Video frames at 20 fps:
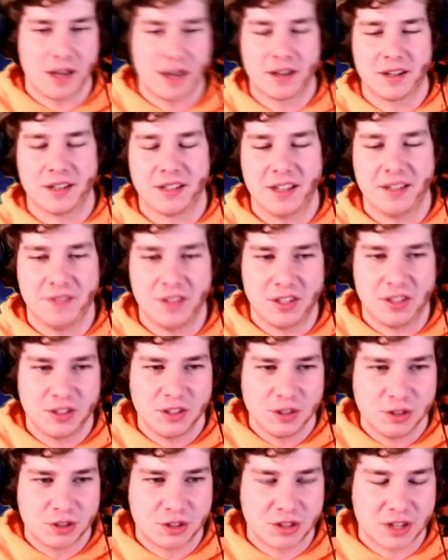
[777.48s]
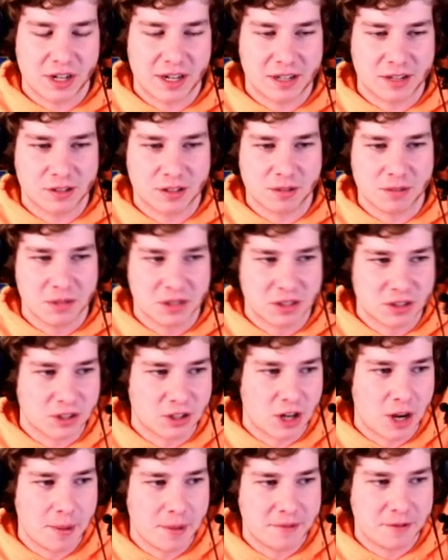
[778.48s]
gotta give a huge shout out to
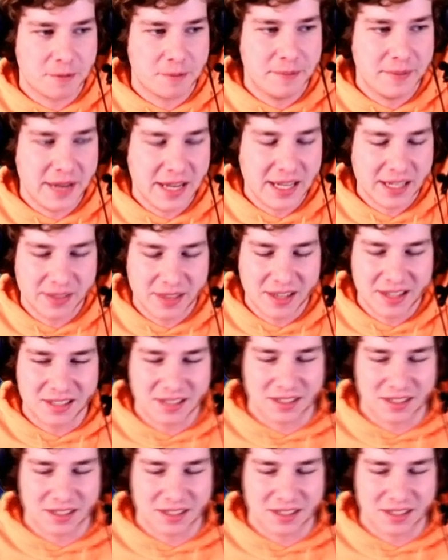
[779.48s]
MrComit for making this.